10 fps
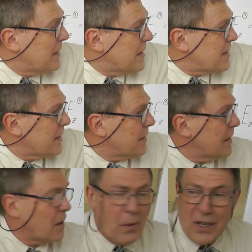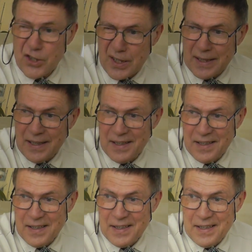this equation,
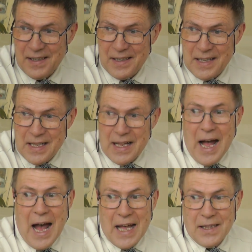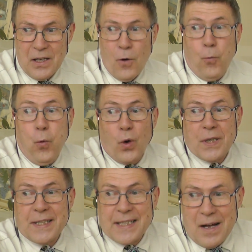and for
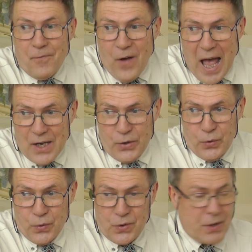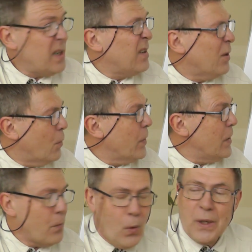some values we
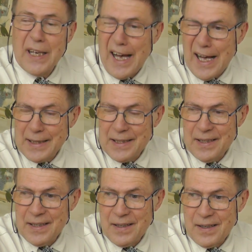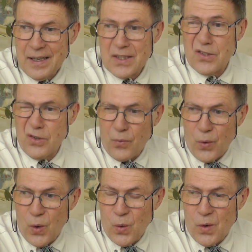would get a
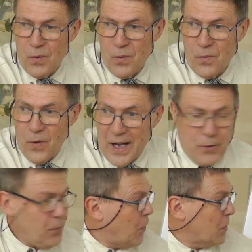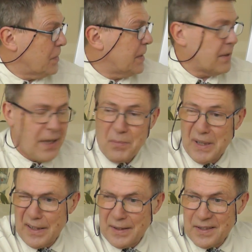zero value for the
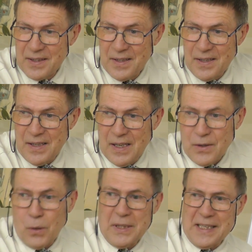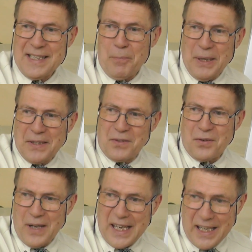determinant. Now this is a bit
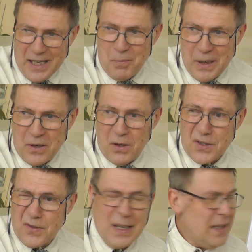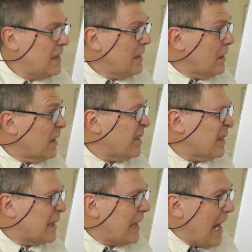tricky because
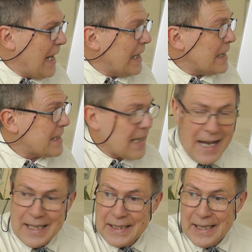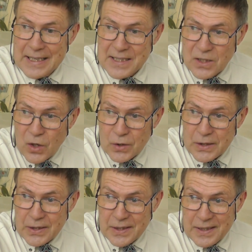kz is
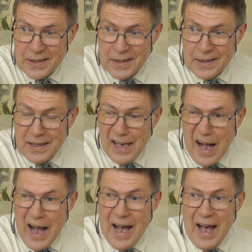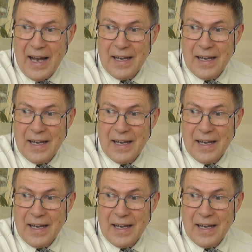not a